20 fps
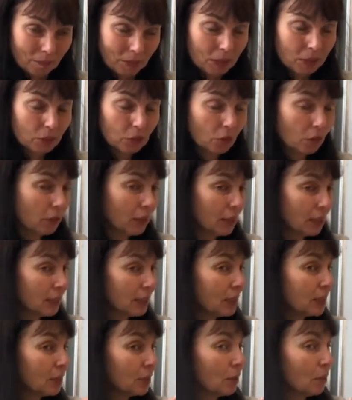So this
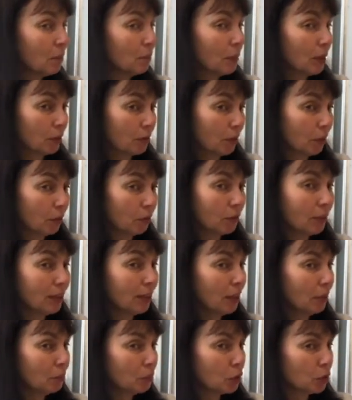is mirror,
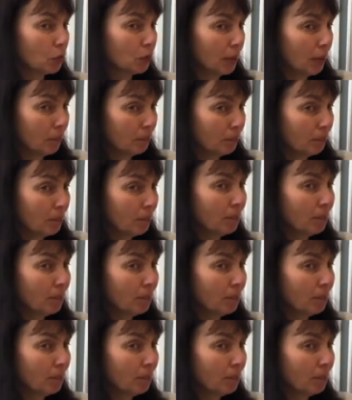limb to limb.